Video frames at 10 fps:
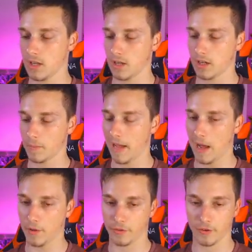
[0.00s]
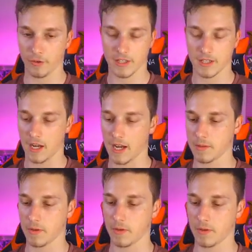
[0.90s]
I'm gonna power through this, guys,
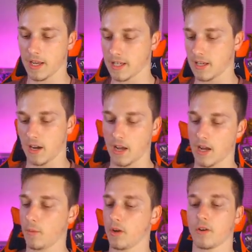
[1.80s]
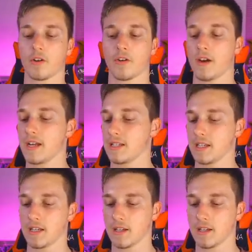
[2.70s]
but if we get a Starlight, I will go crazy.